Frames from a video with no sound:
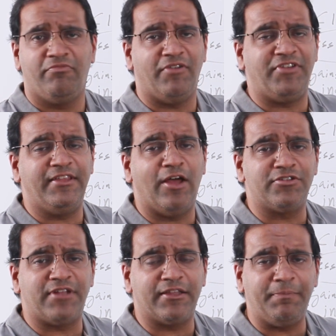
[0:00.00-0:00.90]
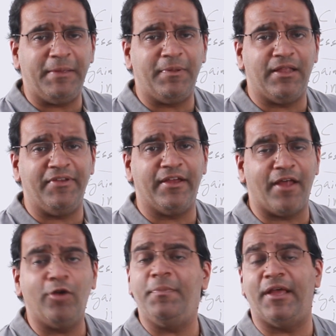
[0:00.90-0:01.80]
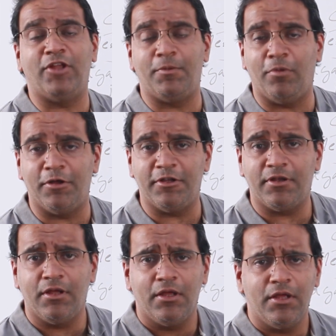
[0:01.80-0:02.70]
15,000 other people living around me are not bothered.